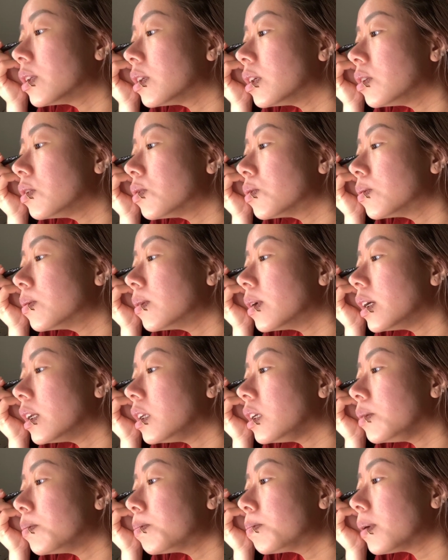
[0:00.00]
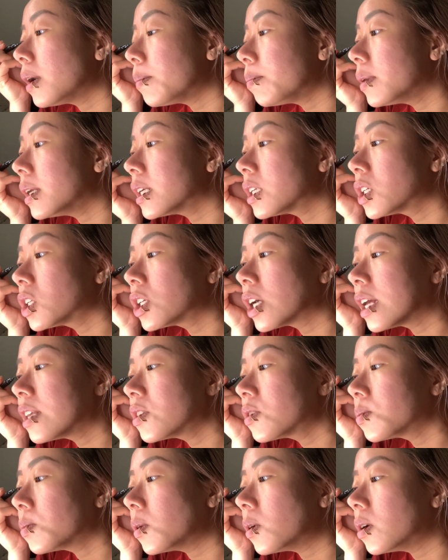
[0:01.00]
into any public
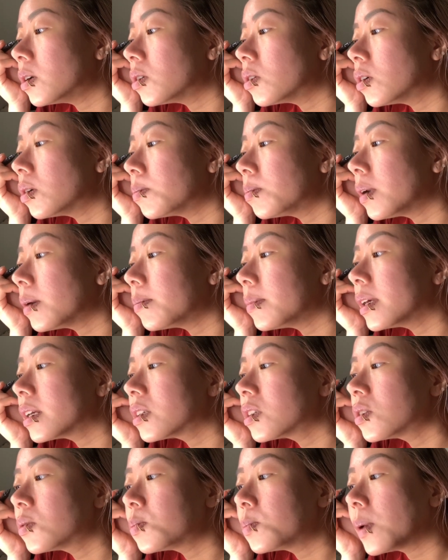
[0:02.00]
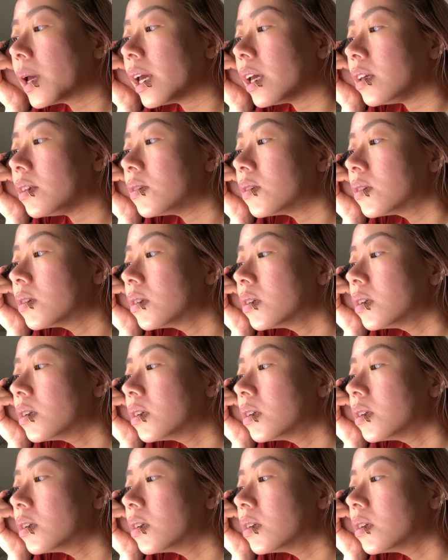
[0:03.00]
transport or public space,